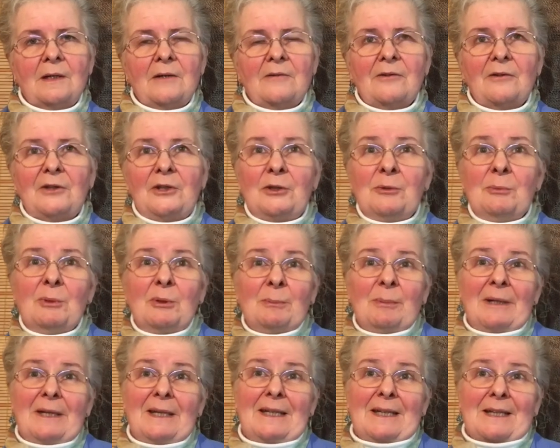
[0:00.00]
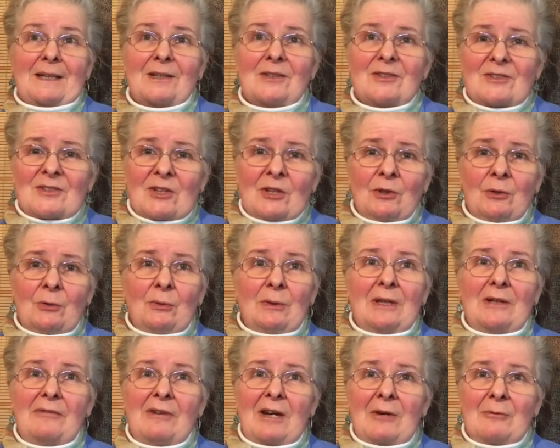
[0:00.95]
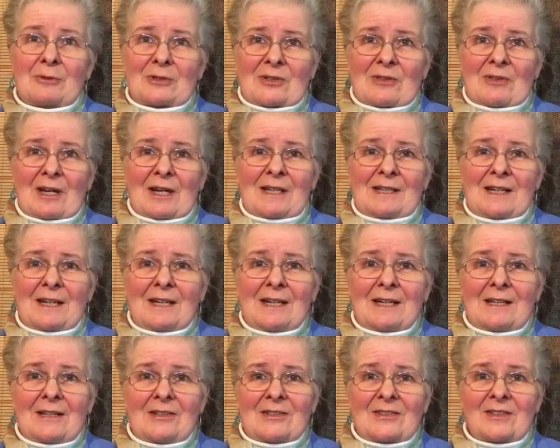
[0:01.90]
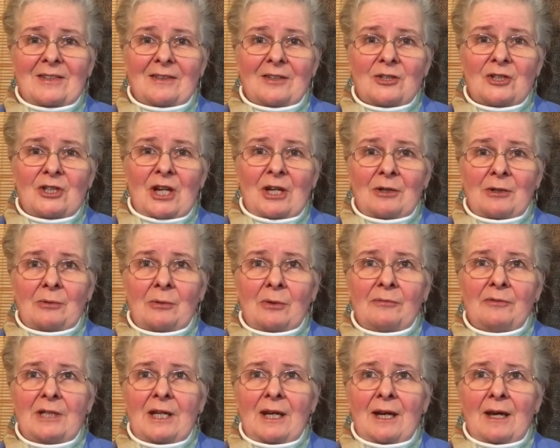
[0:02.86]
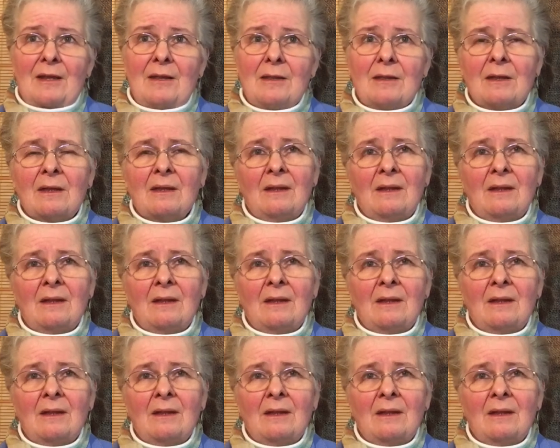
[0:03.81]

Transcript: For human beings who live out their days in the shadow of death,